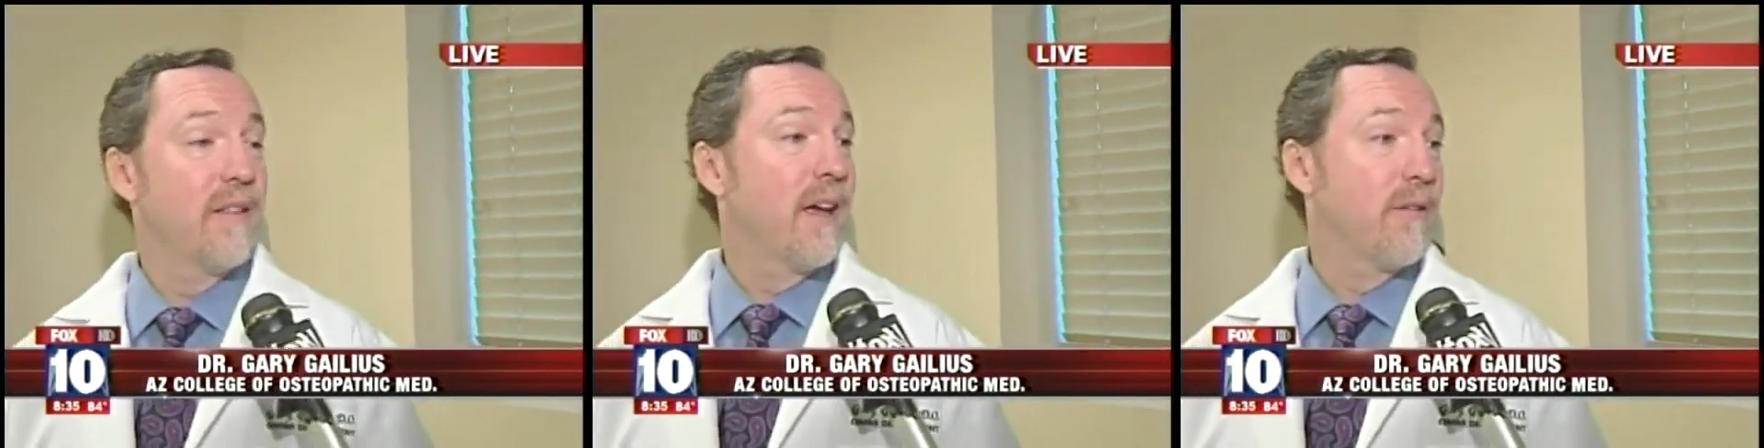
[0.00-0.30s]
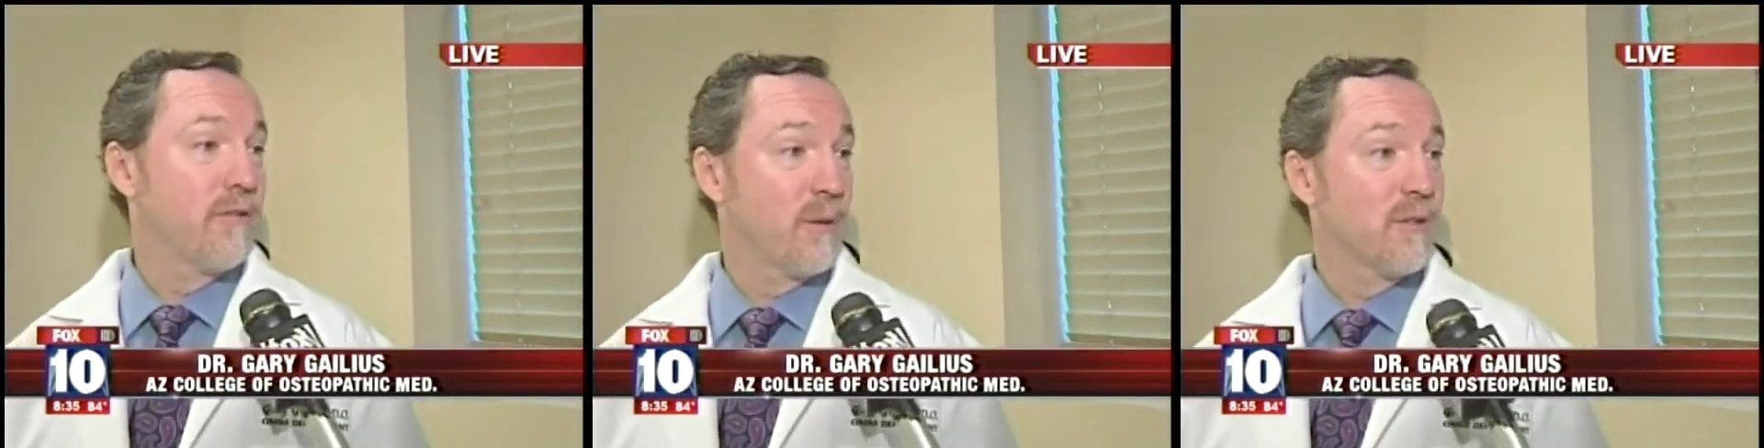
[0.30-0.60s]
They
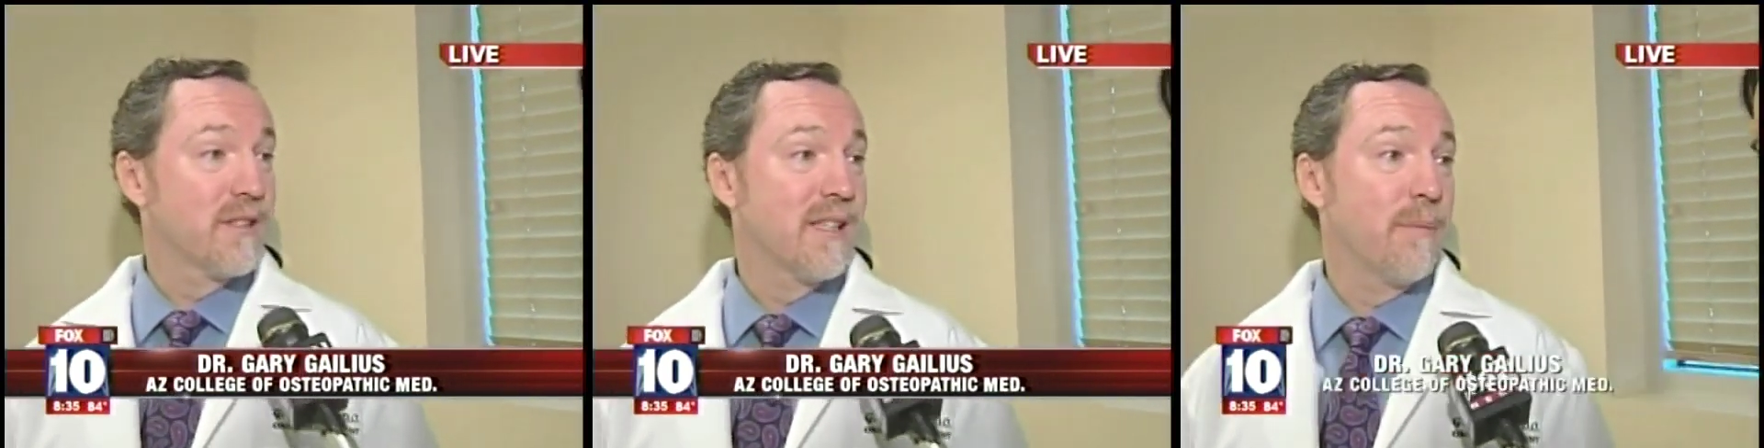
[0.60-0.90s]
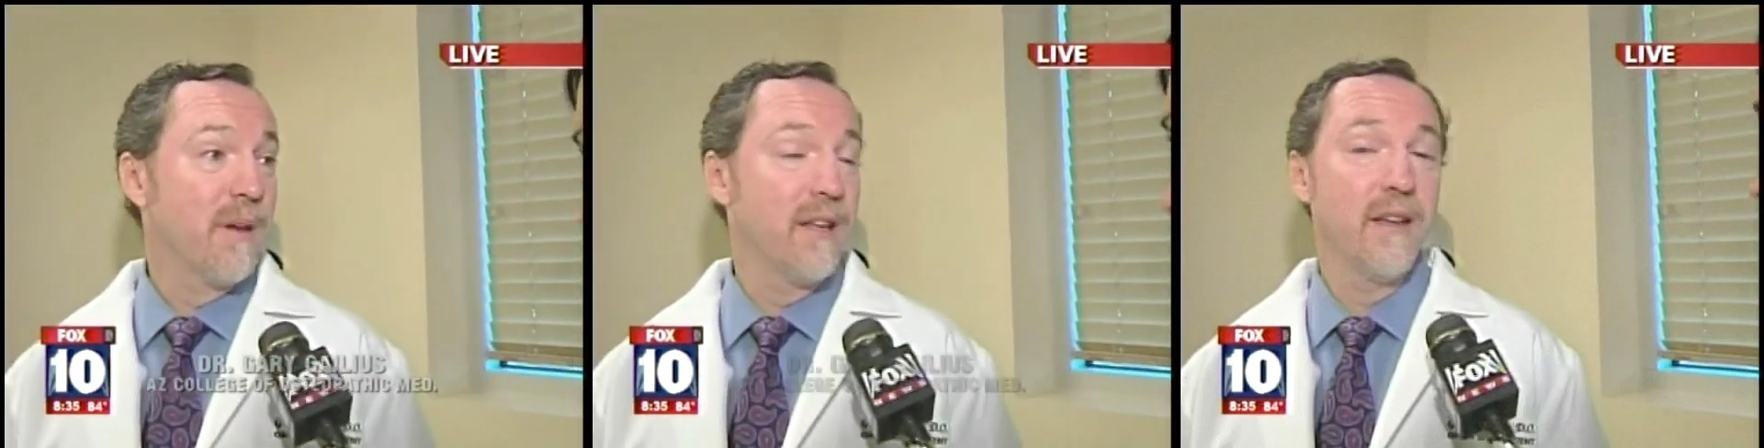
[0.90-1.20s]
have trouble
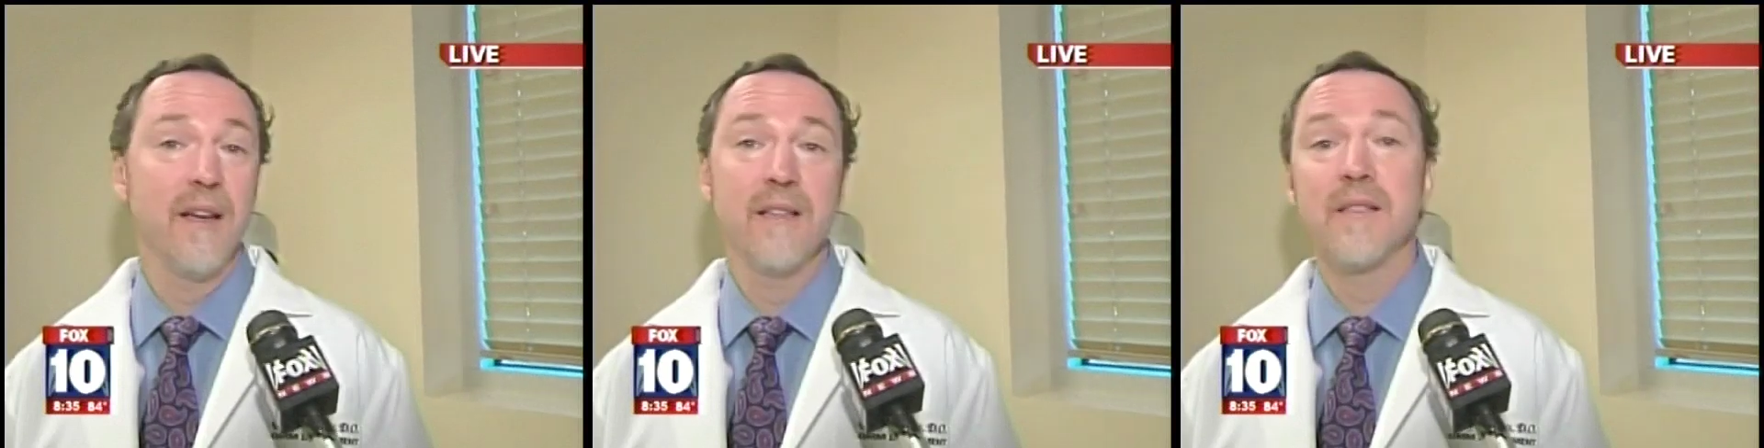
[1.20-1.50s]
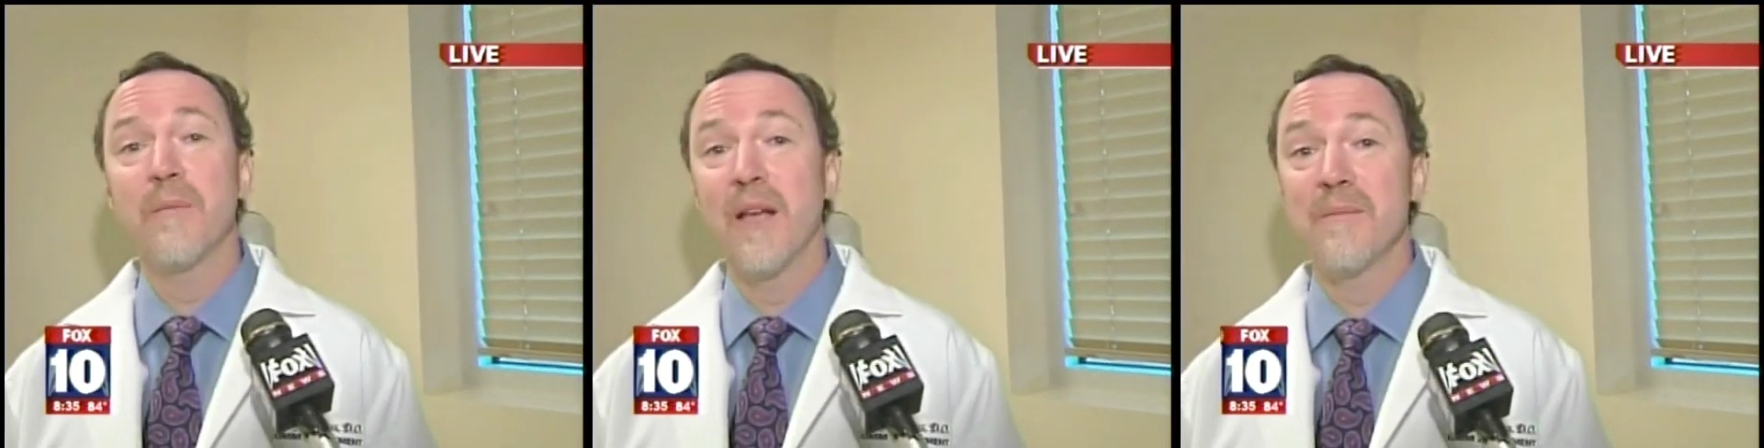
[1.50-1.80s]
sleeping at night.
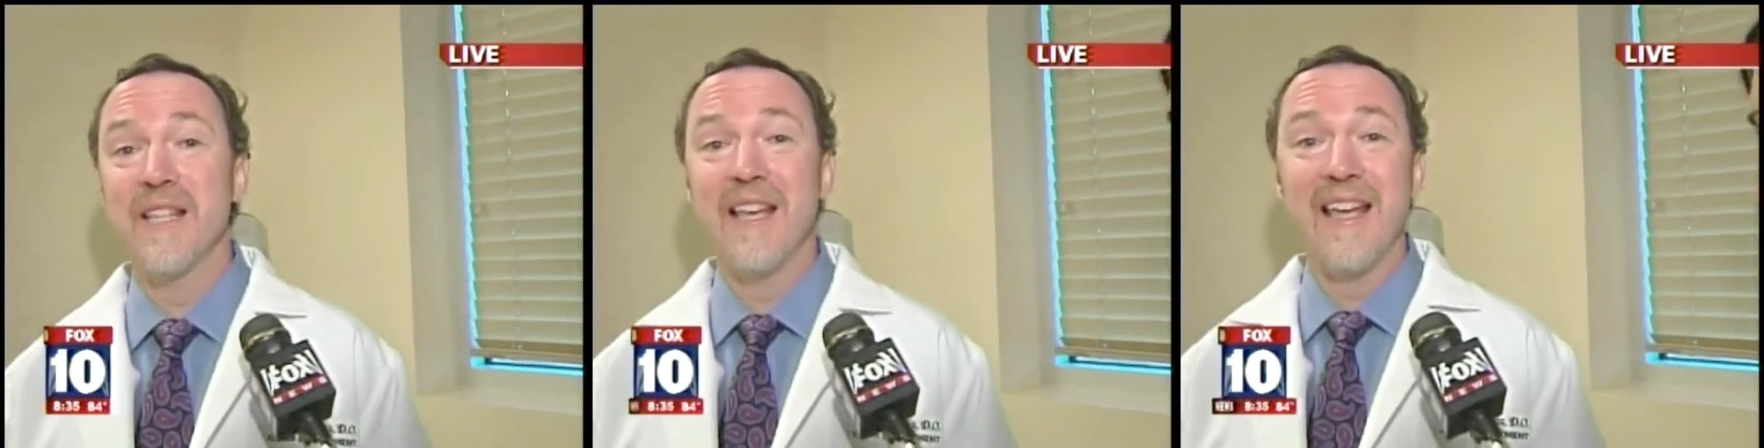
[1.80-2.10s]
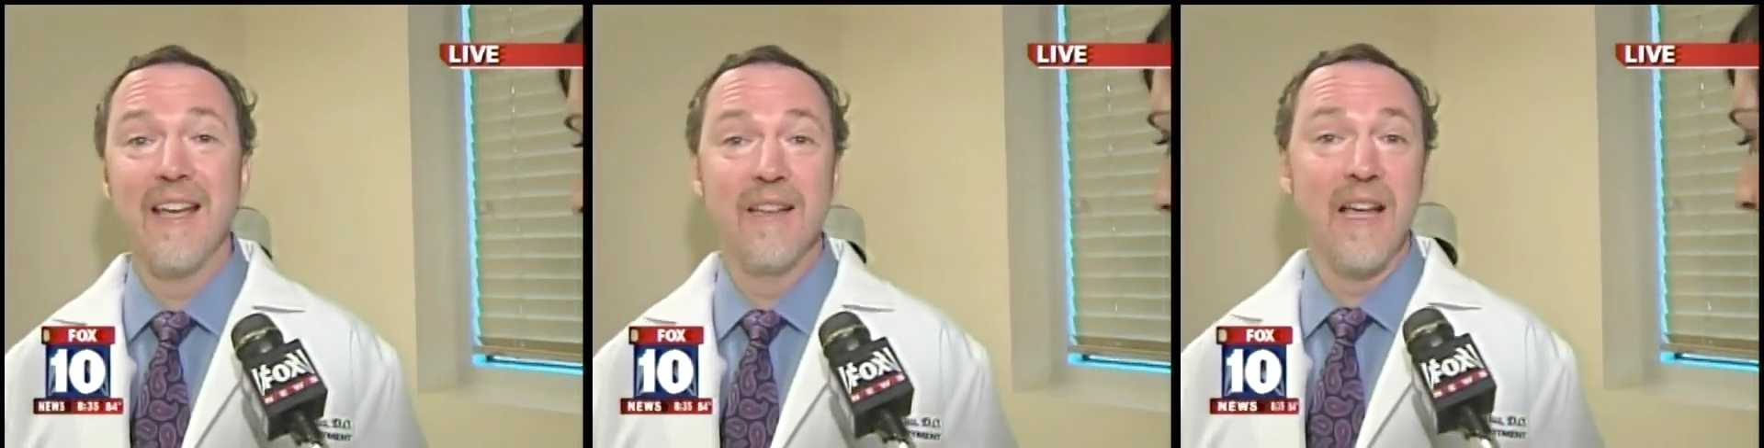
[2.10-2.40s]
Sometimes they
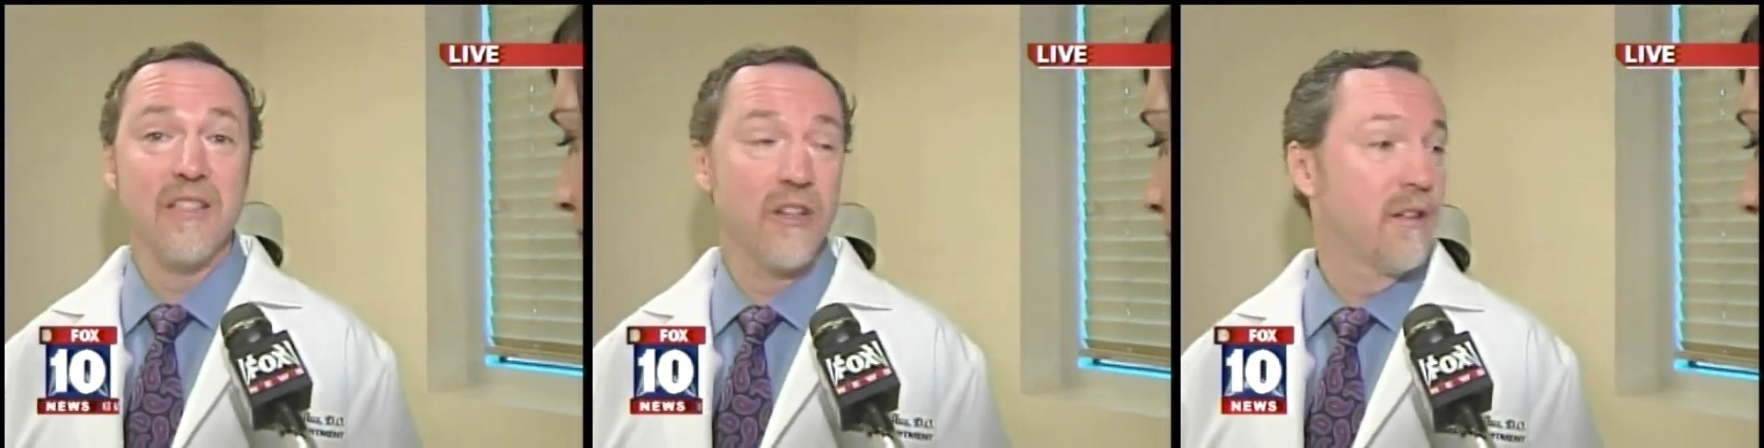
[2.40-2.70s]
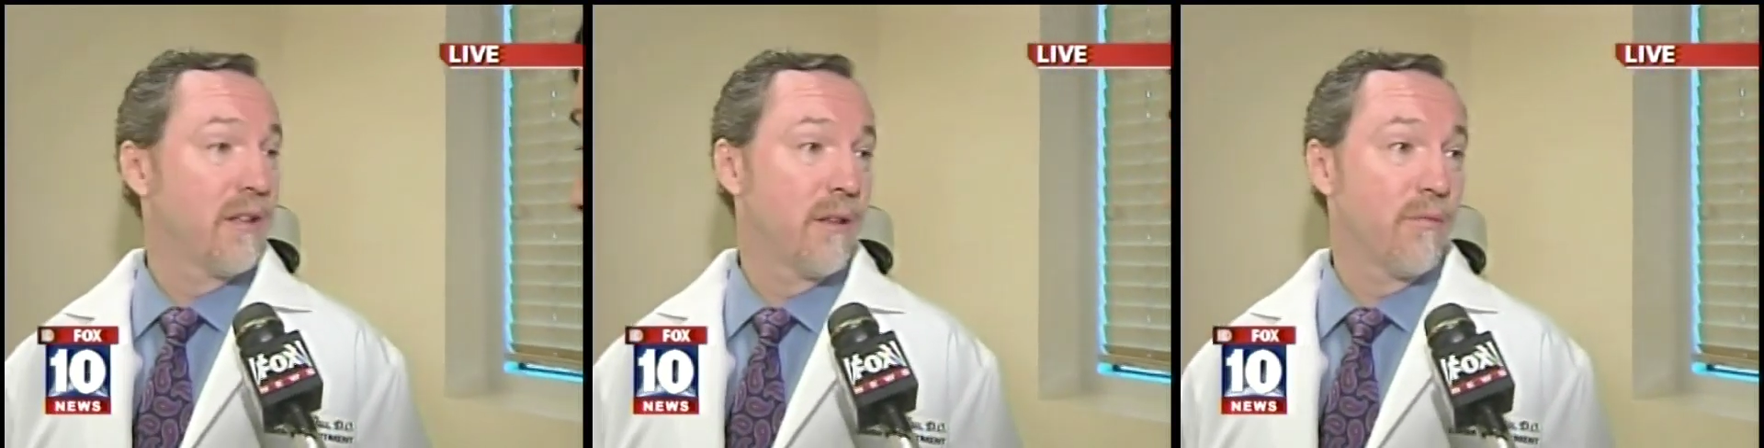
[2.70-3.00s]
can't latch
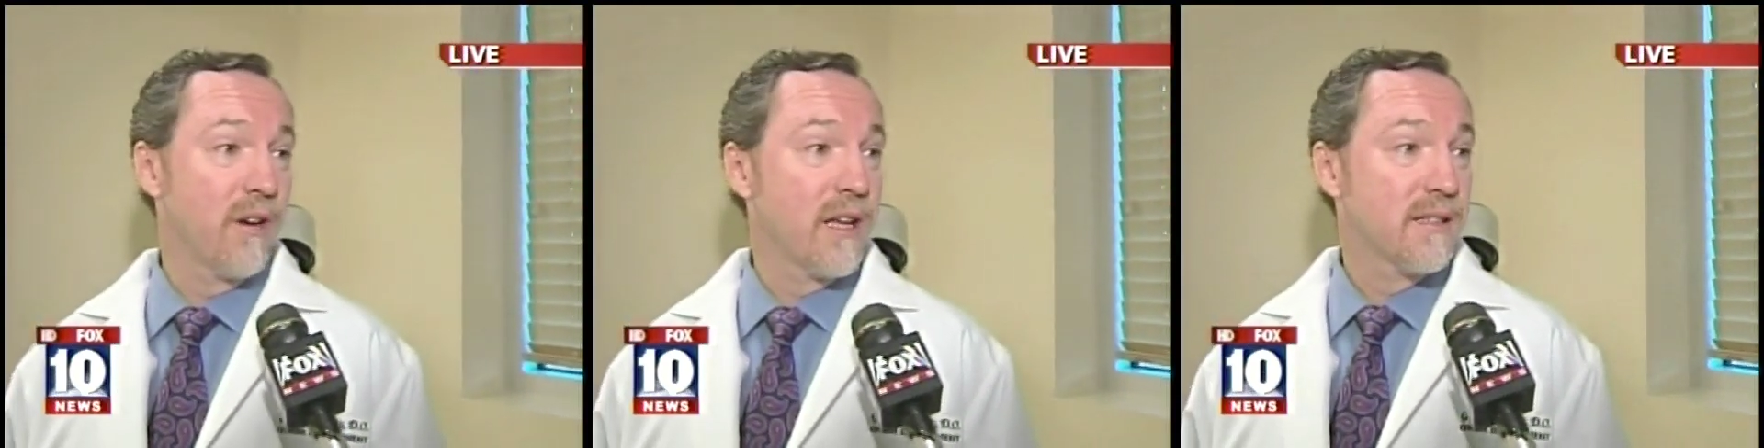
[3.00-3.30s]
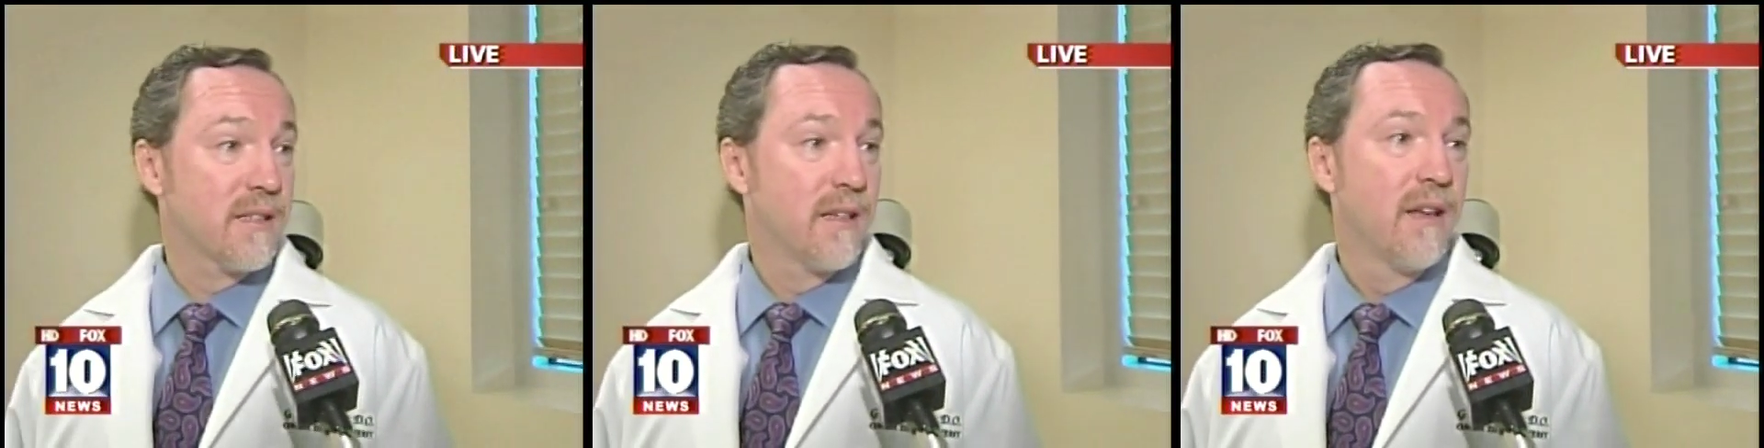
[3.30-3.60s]
onto the
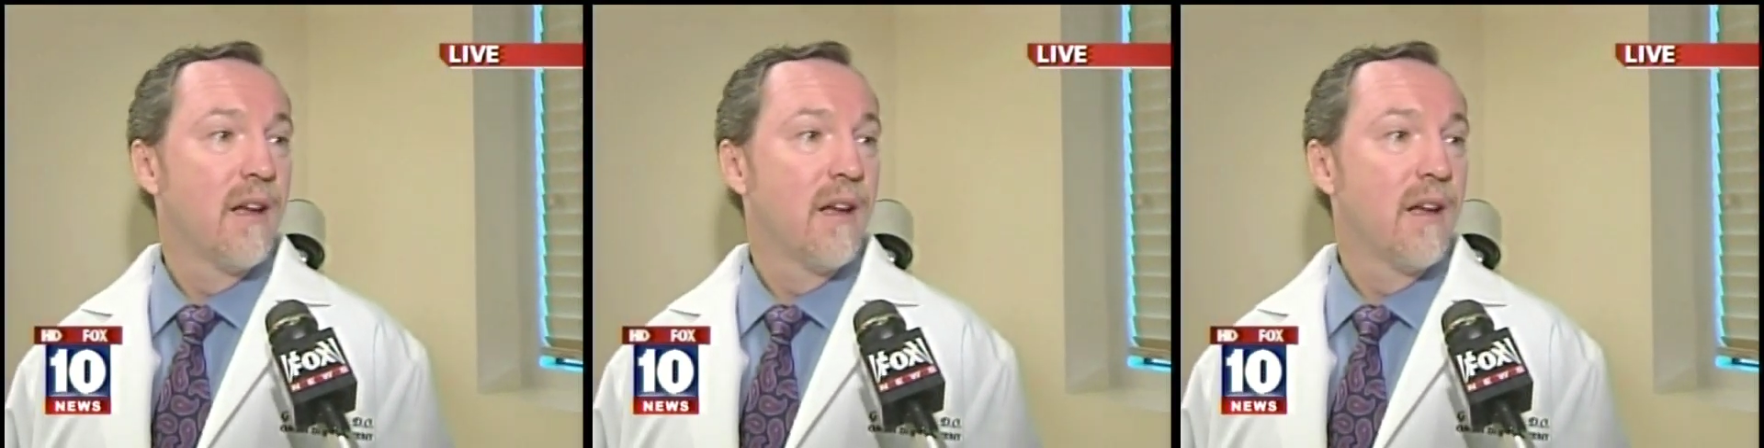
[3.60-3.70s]
breast.